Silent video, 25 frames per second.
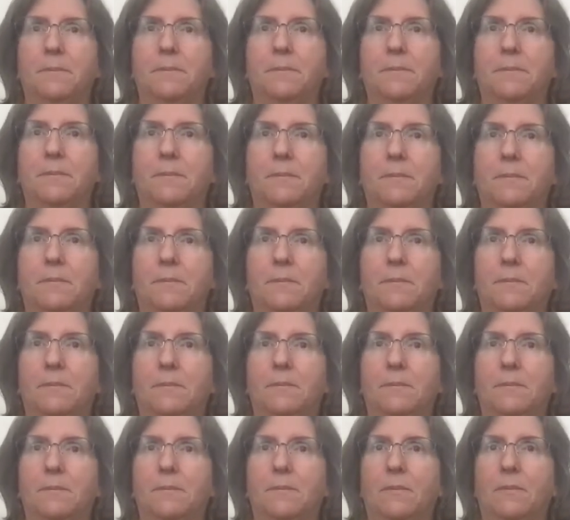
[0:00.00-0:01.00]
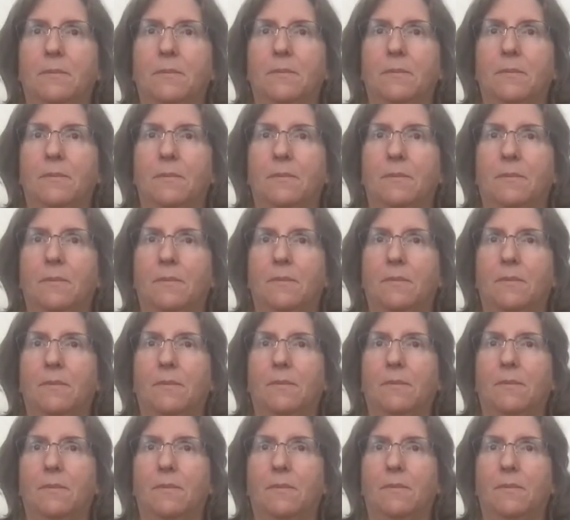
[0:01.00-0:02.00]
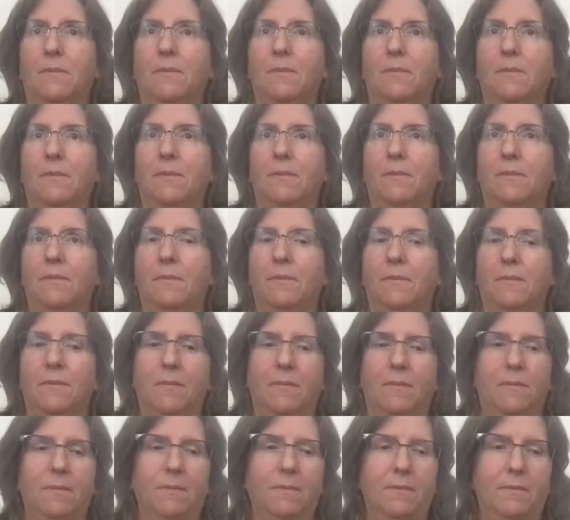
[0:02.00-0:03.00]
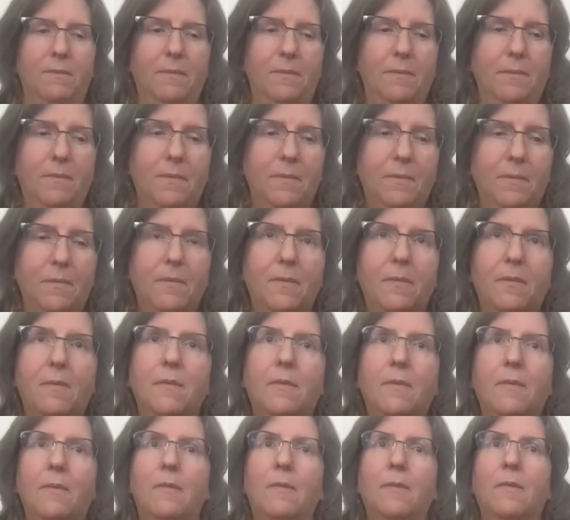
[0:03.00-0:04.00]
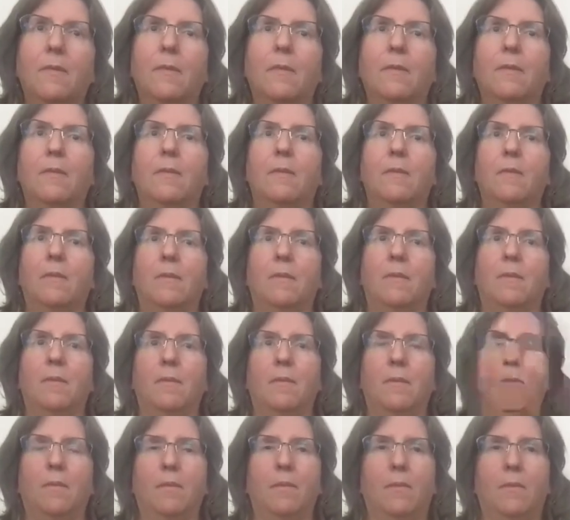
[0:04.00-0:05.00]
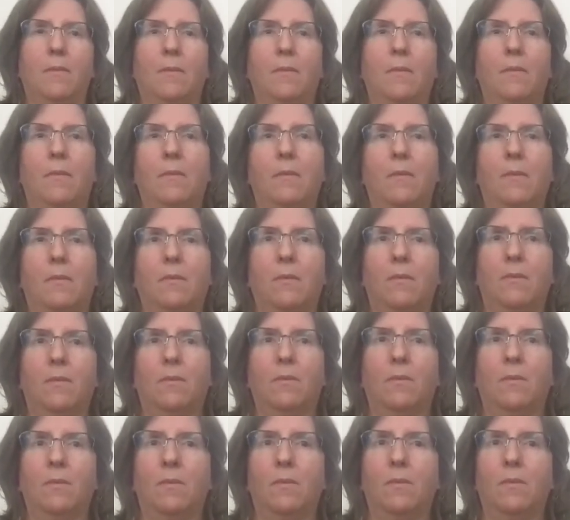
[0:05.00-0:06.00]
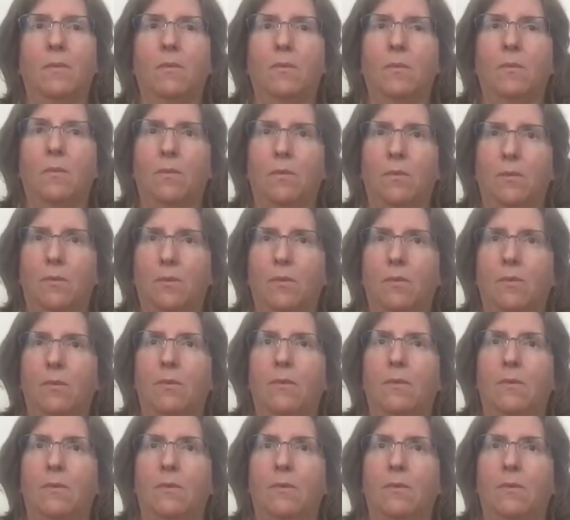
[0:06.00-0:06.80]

[no speech]